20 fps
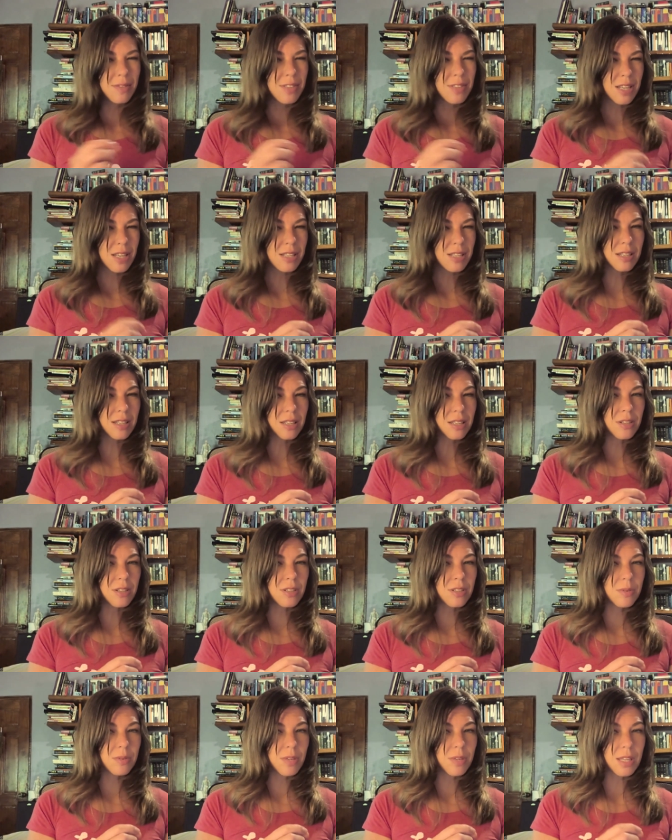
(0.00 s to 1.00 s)
of testing they're
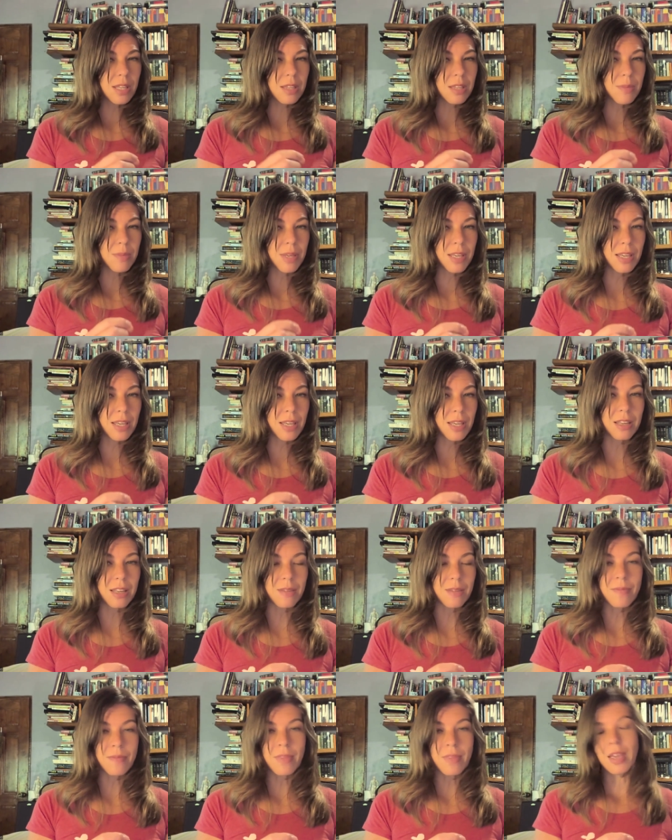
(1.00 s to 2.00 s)
doing at the
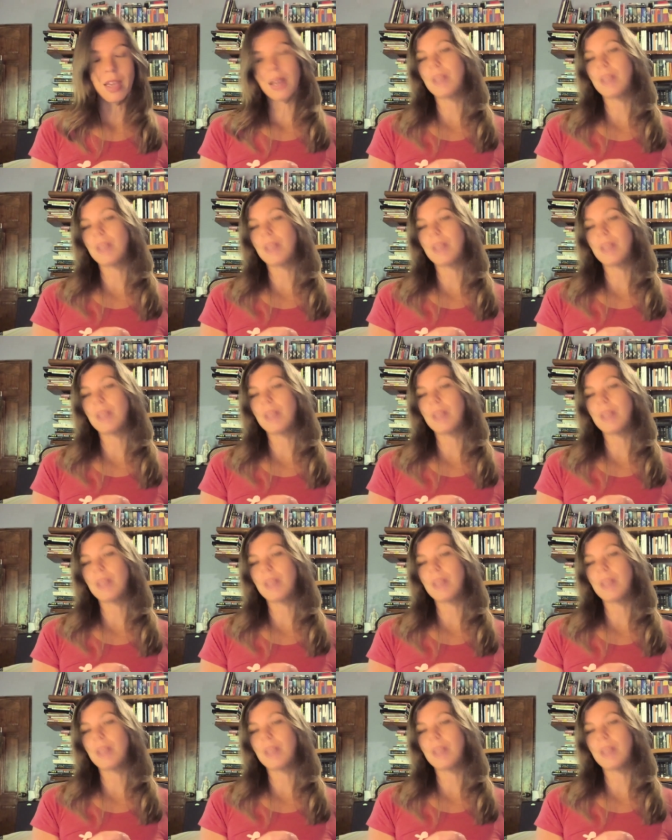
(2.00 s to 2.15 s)
beginning